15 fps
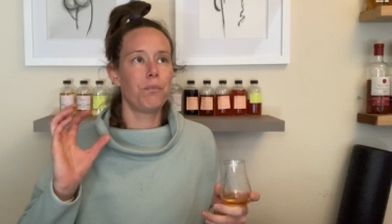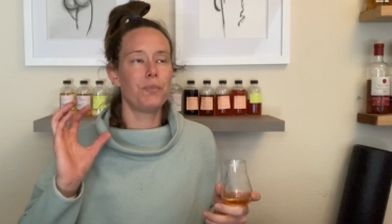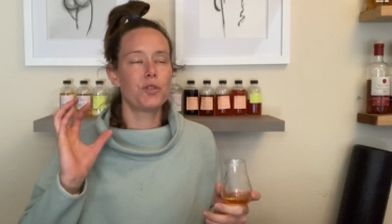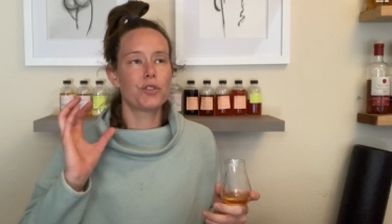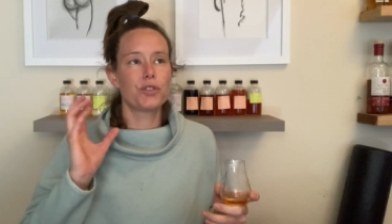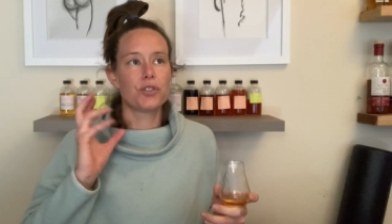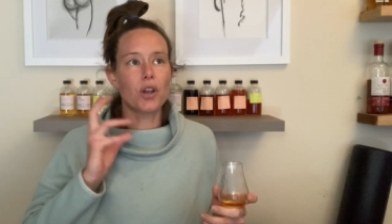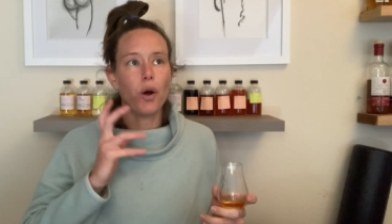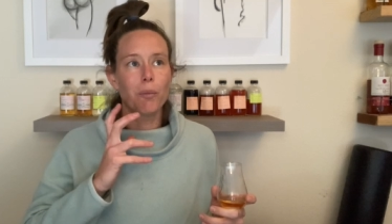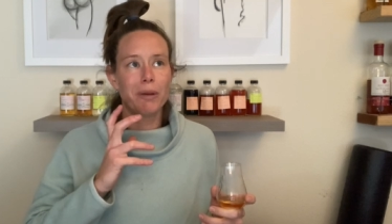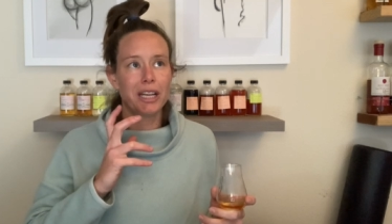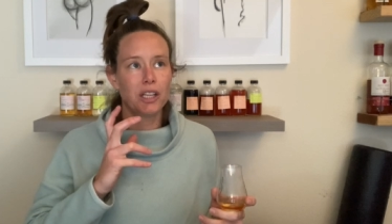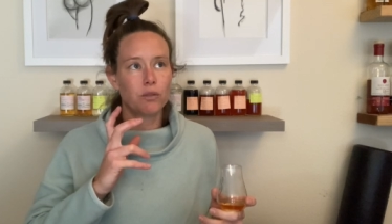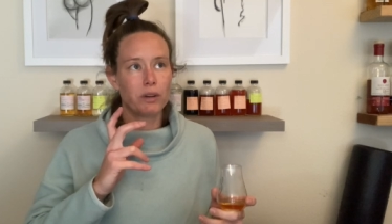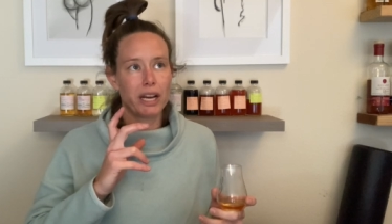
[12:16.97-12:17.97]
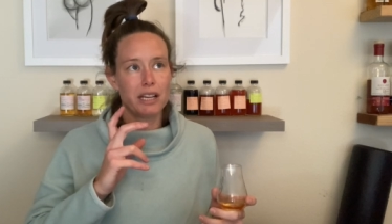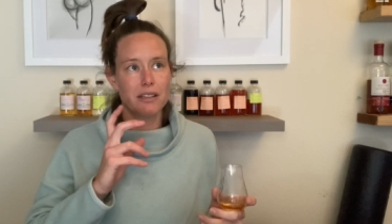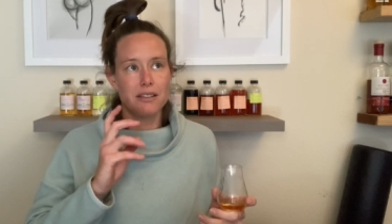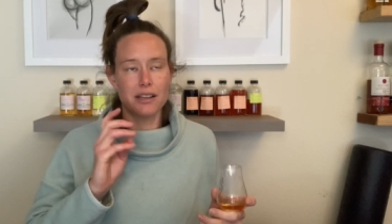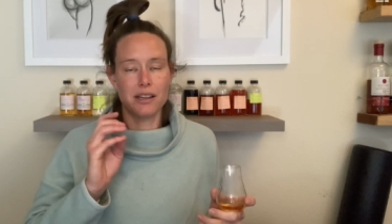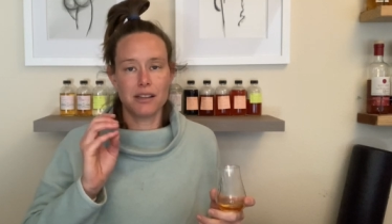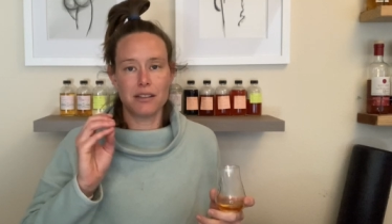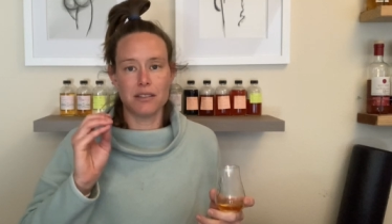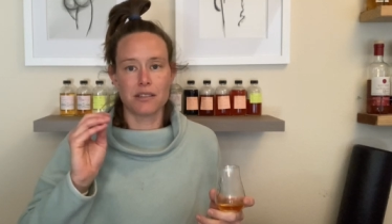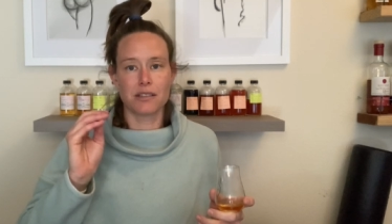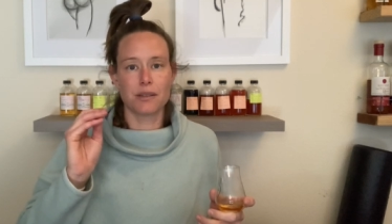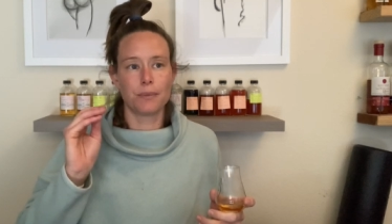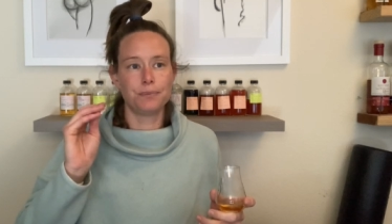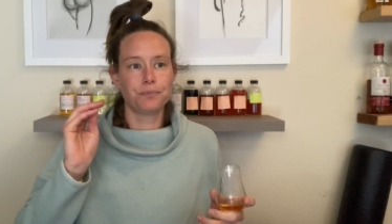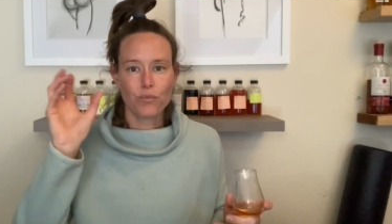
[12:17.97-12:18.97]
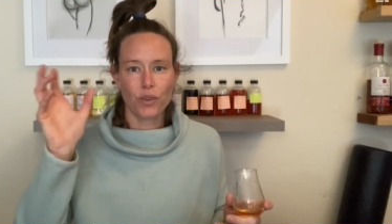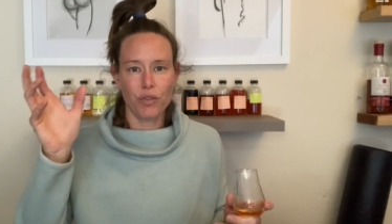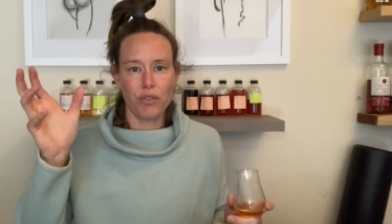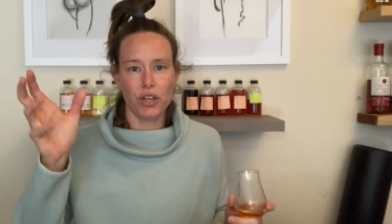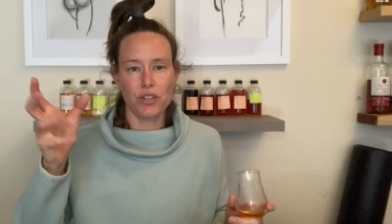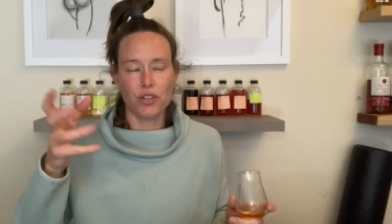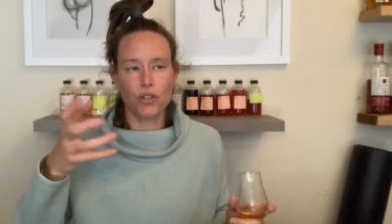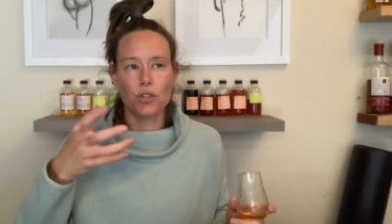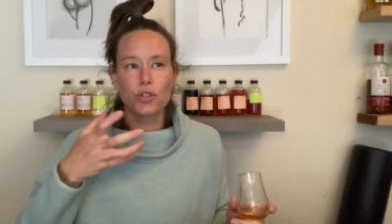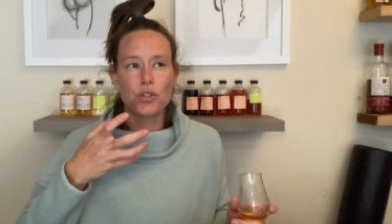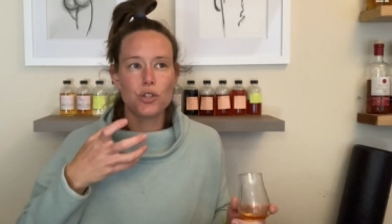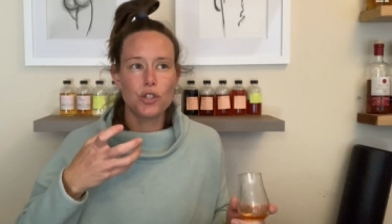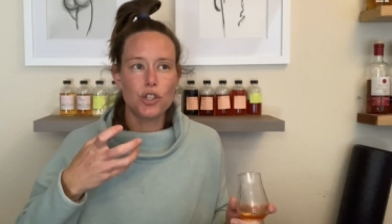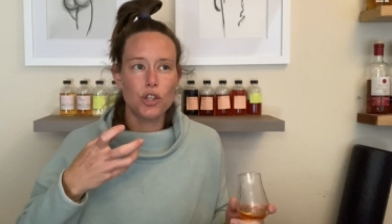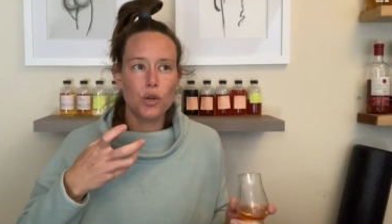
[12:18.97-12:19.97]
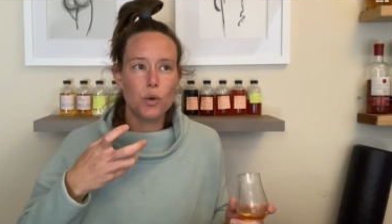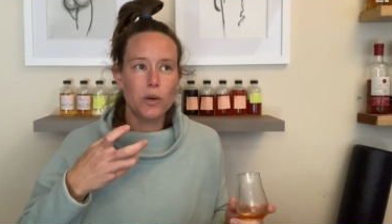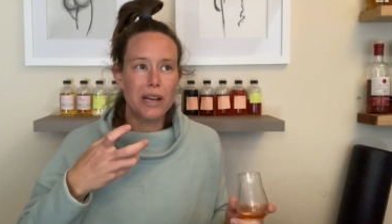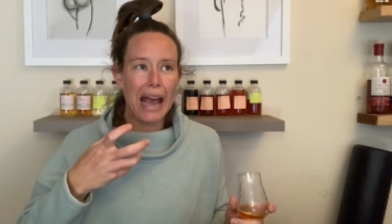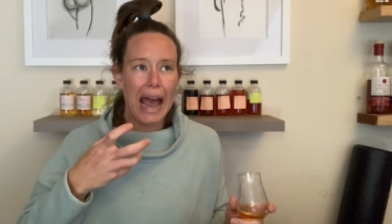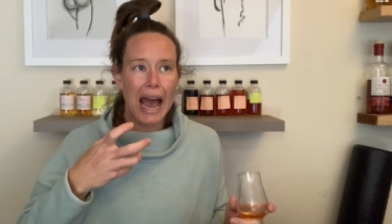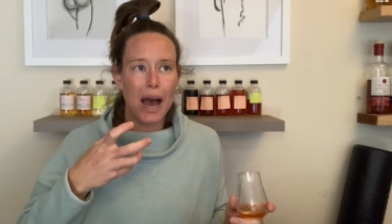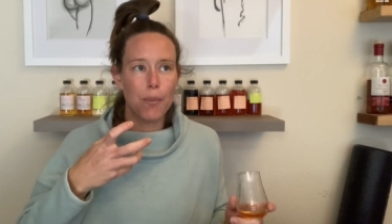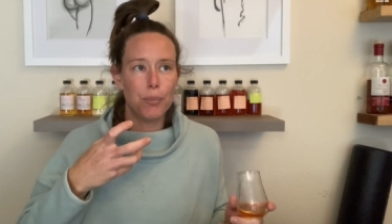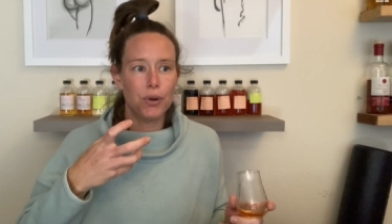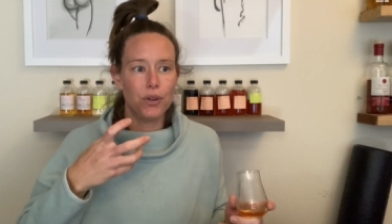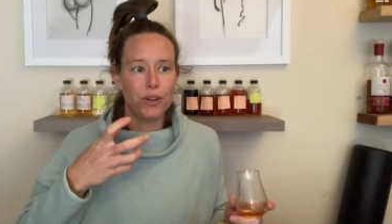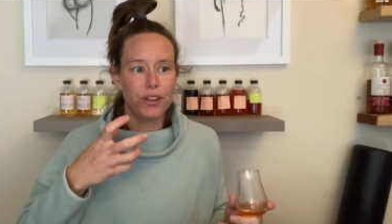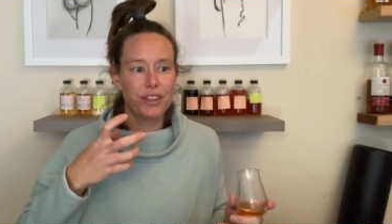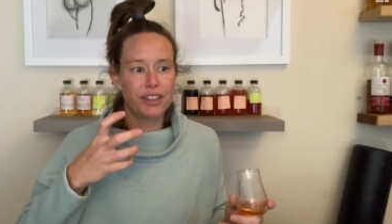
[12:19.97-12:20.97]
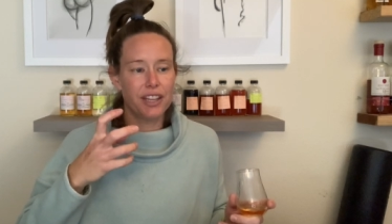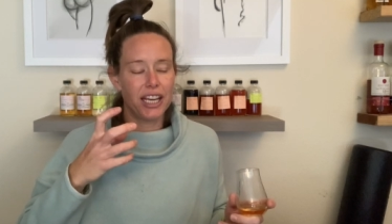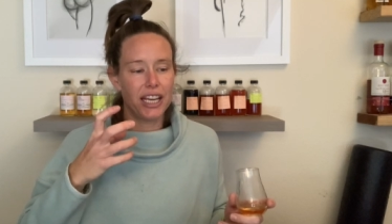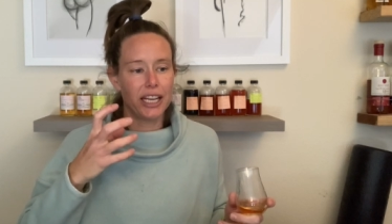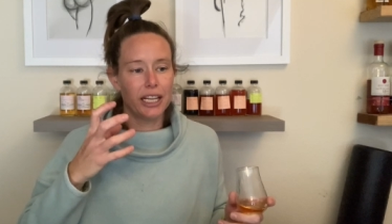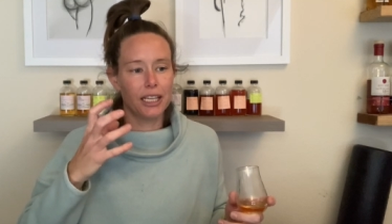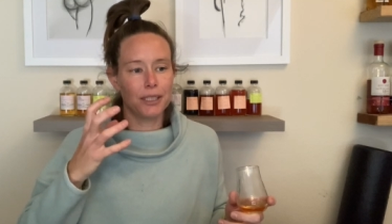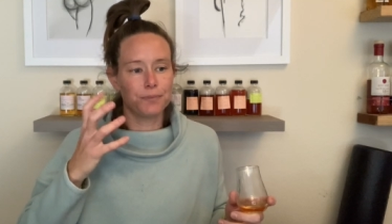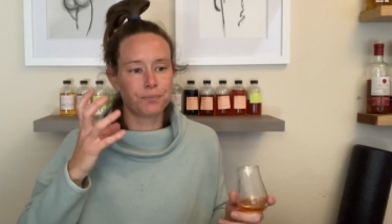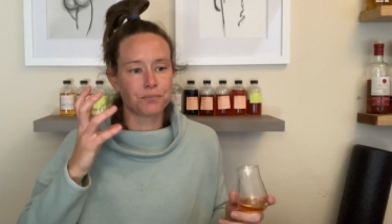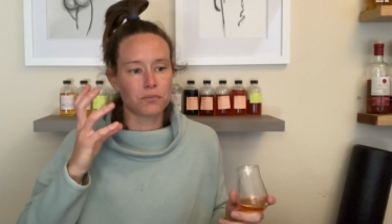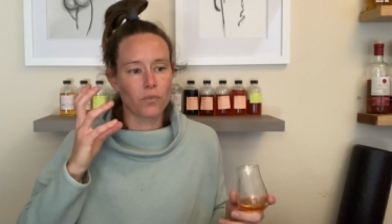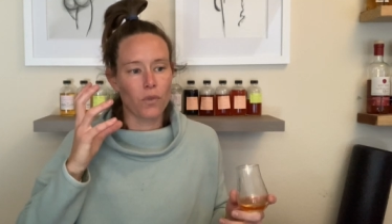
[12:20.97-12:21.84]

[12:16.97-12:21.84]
so many raisins. There's a stewed apple thing.